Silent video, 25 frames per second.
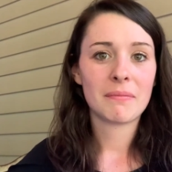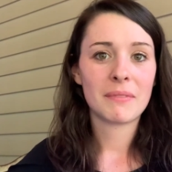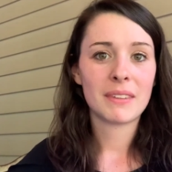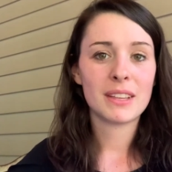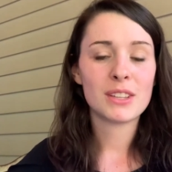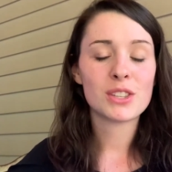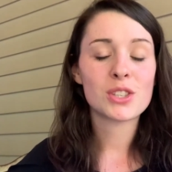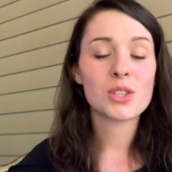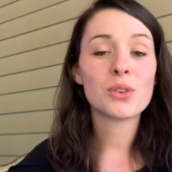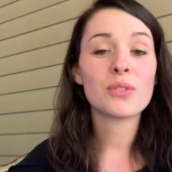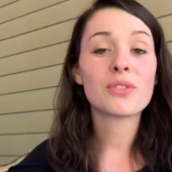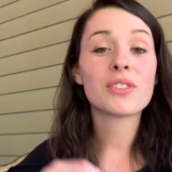
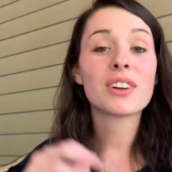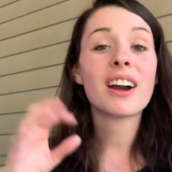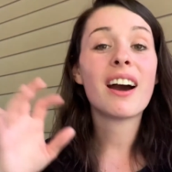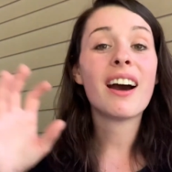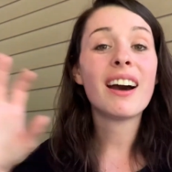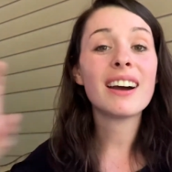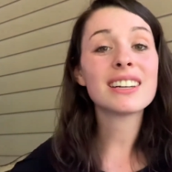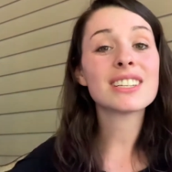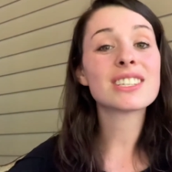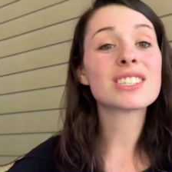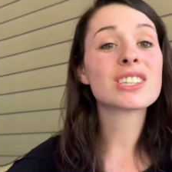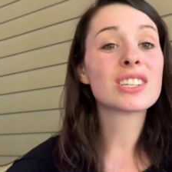And so if
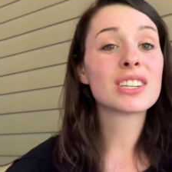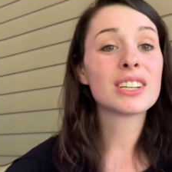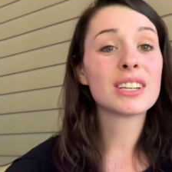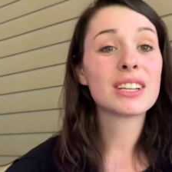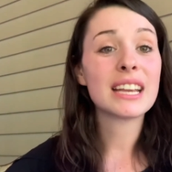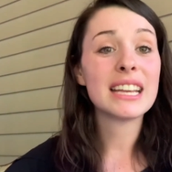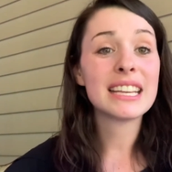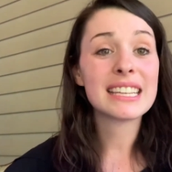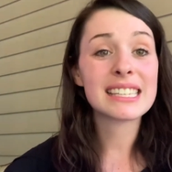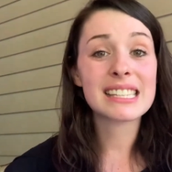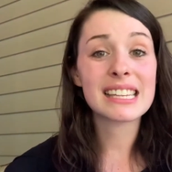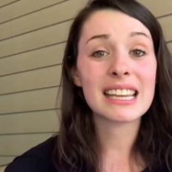God is
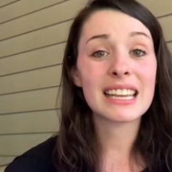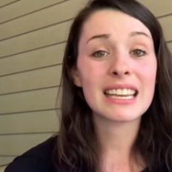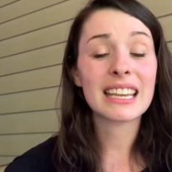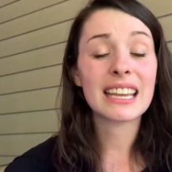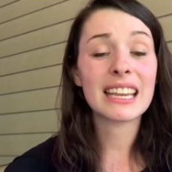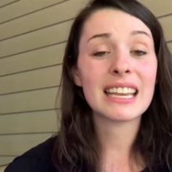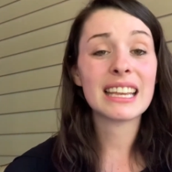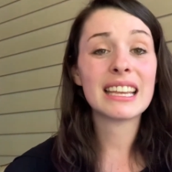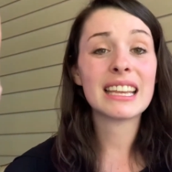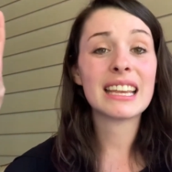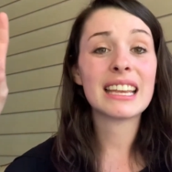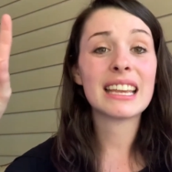is
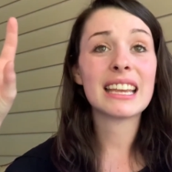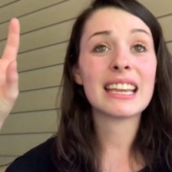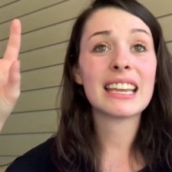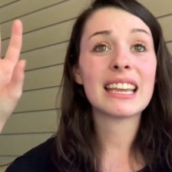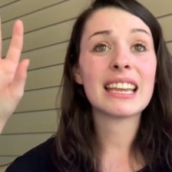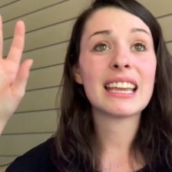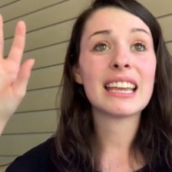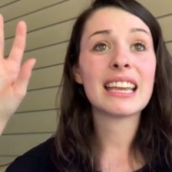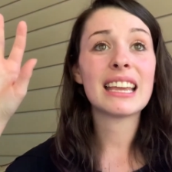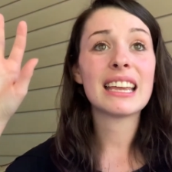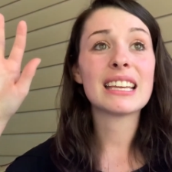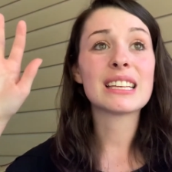
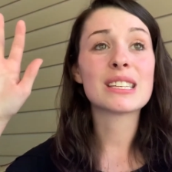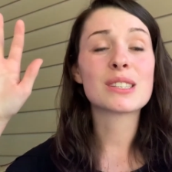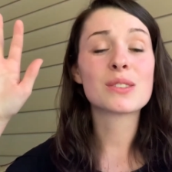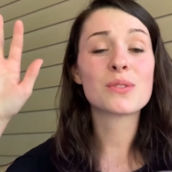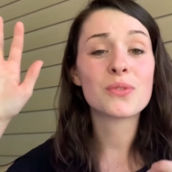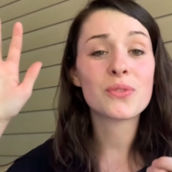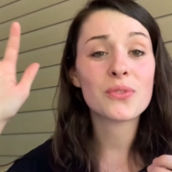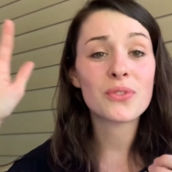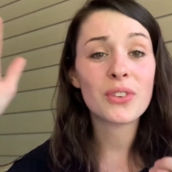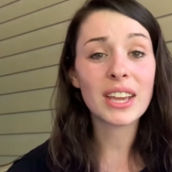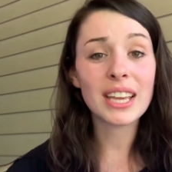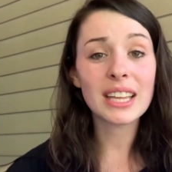is
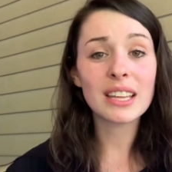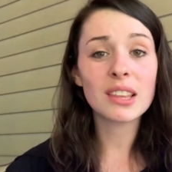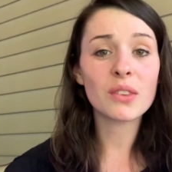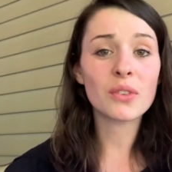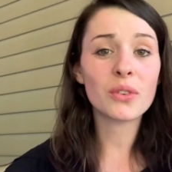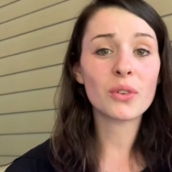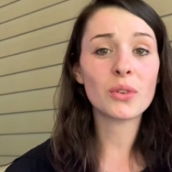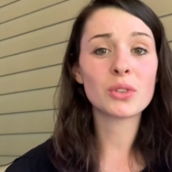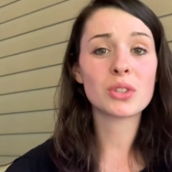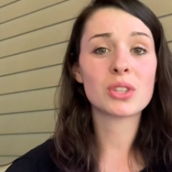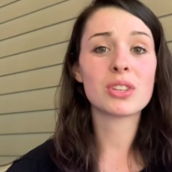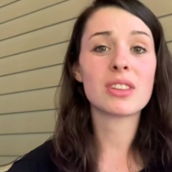
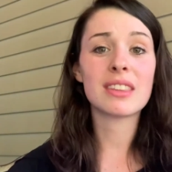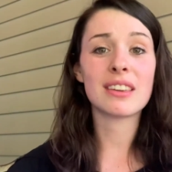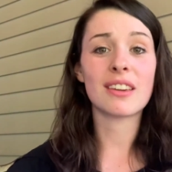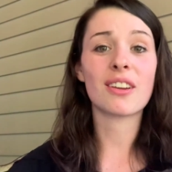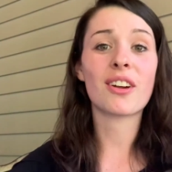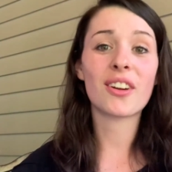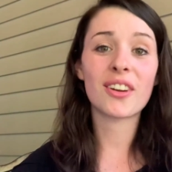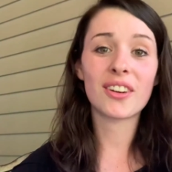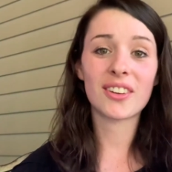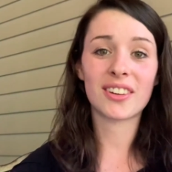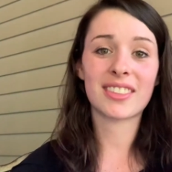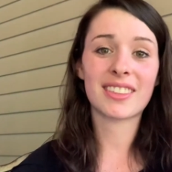faithful to the
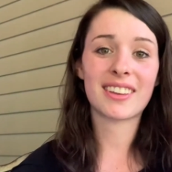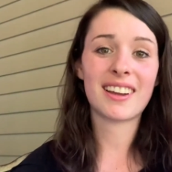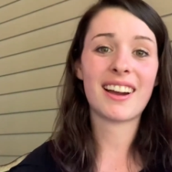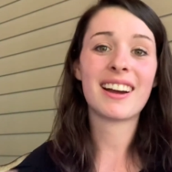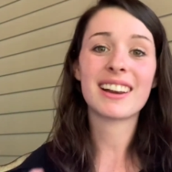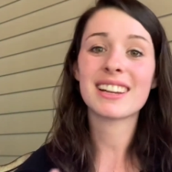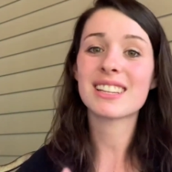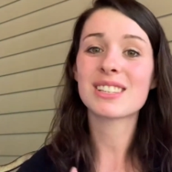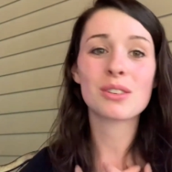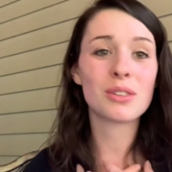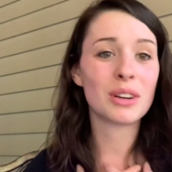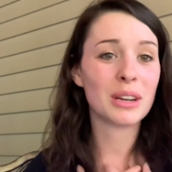earth,
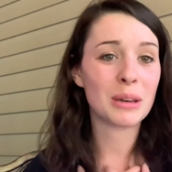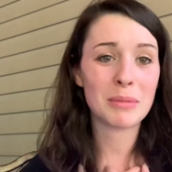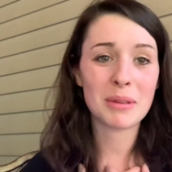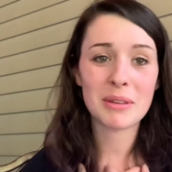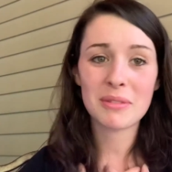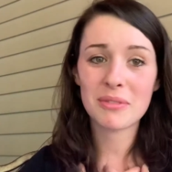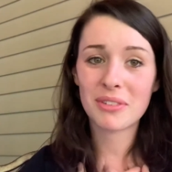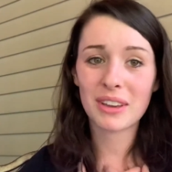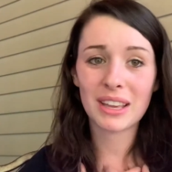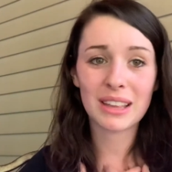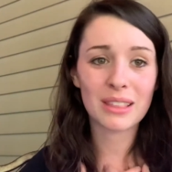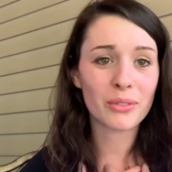God is going to be
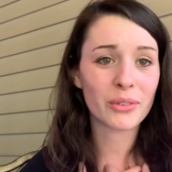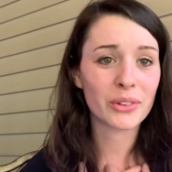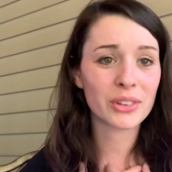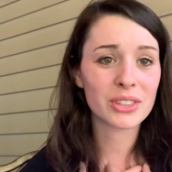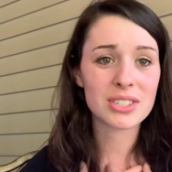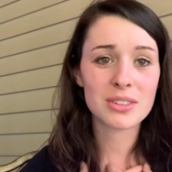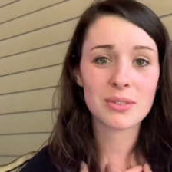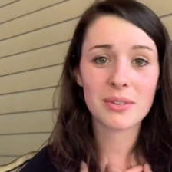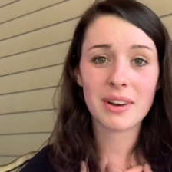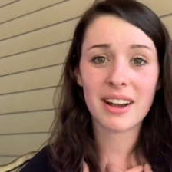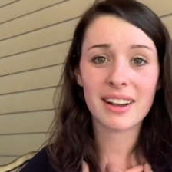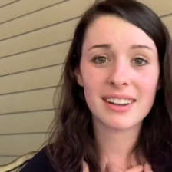faithful
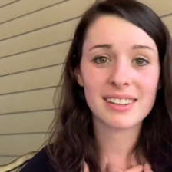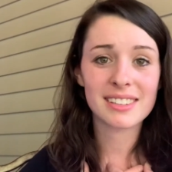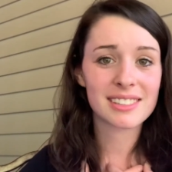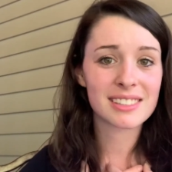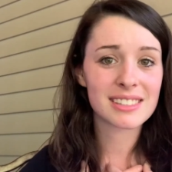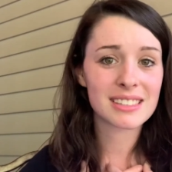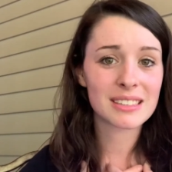to us.